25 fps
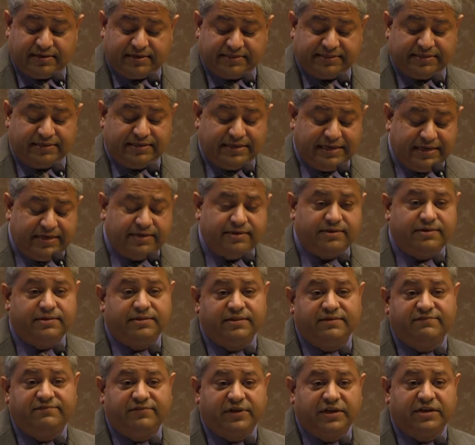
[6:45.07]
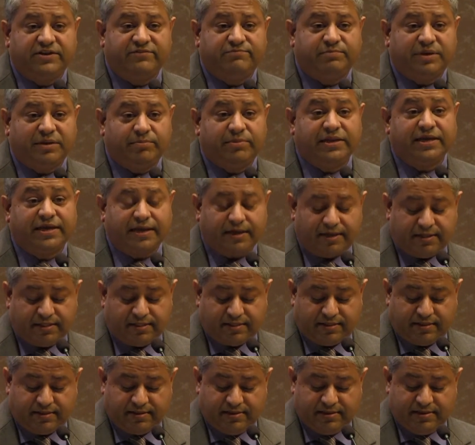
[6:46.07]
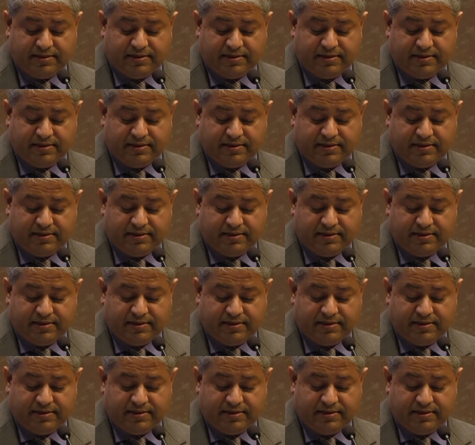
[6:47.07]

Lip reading: as a leader in the field of public health.